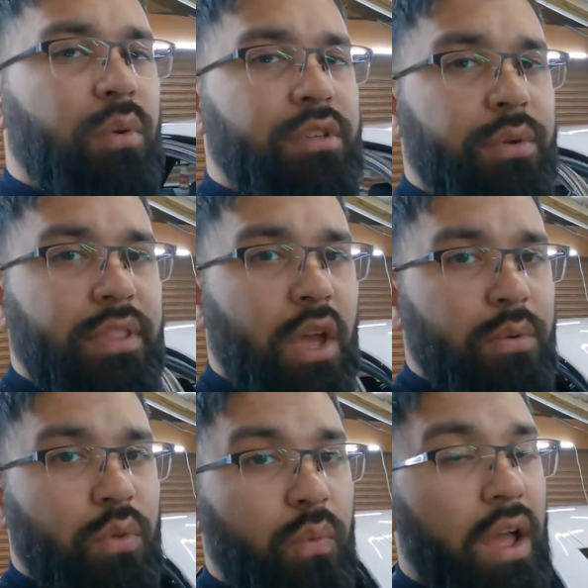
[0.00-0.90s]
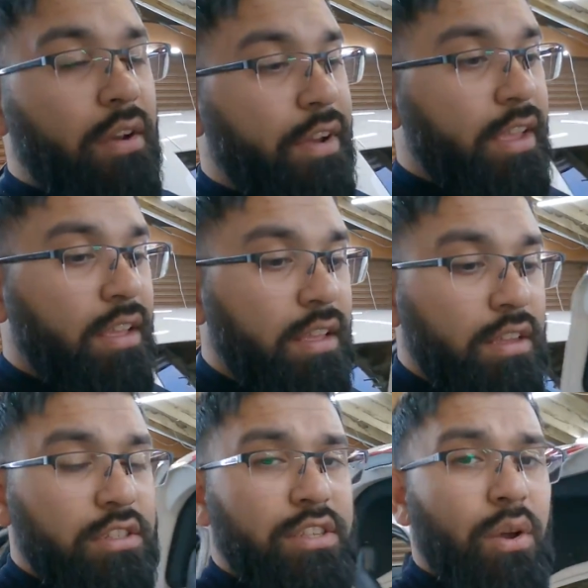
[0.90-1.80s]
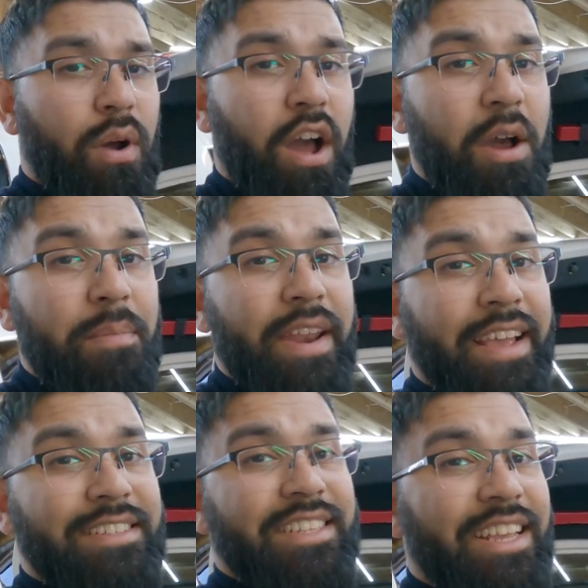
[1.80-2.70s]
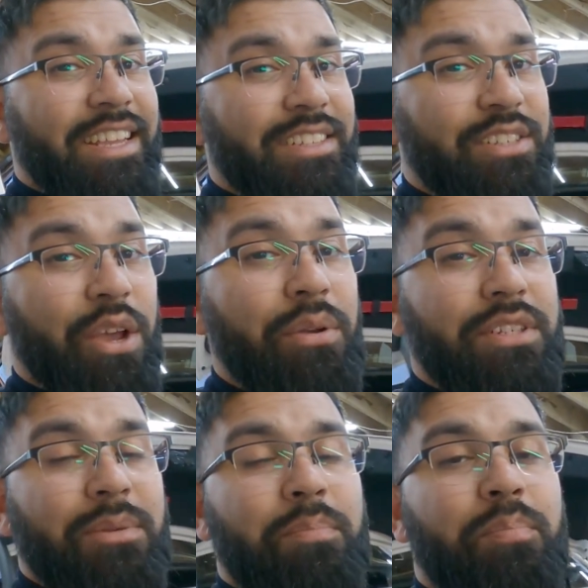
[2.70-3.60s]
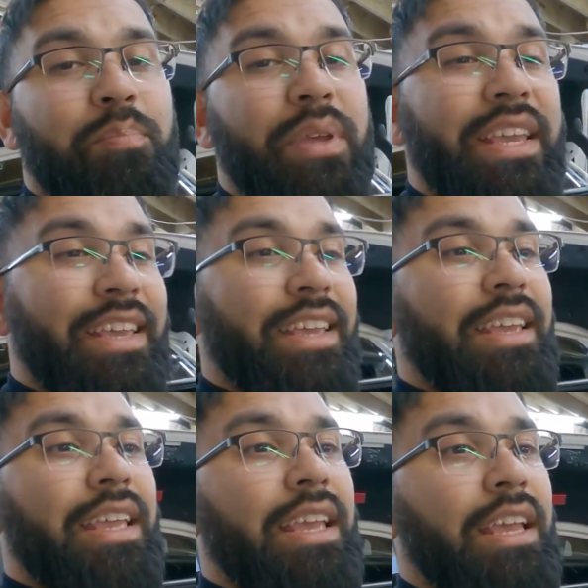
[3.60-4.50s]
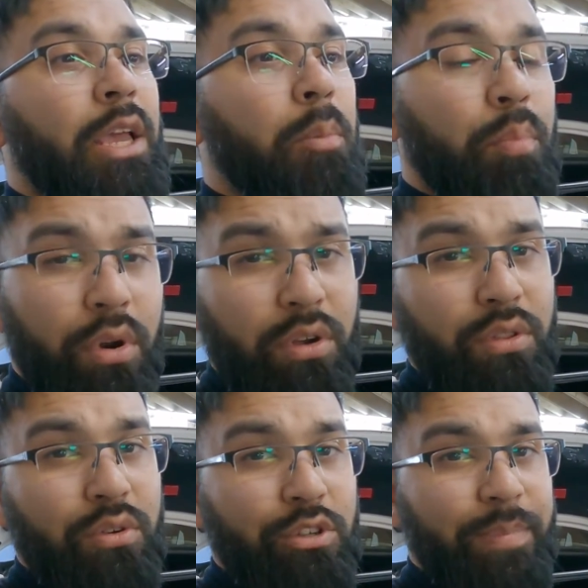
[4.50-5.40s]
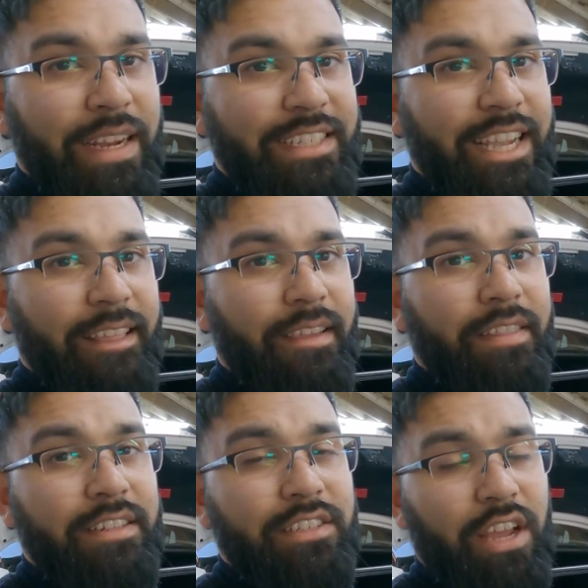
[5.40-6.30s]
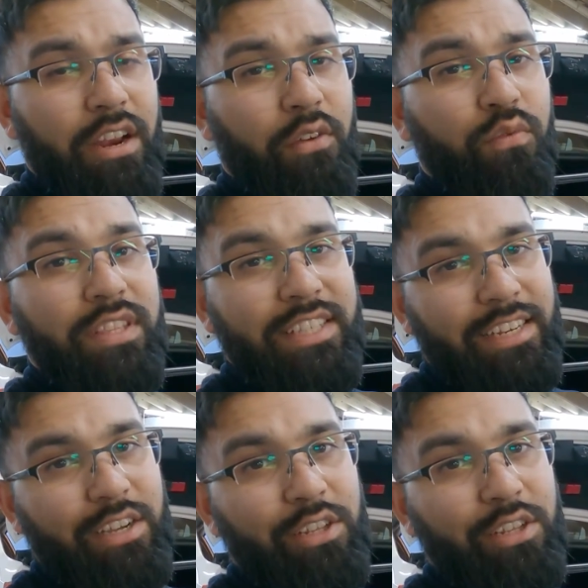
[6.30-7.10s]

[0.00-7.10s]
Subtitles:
what we're doing there with the wiring. So up next is going to be putting all the doors back together and then starting off with the center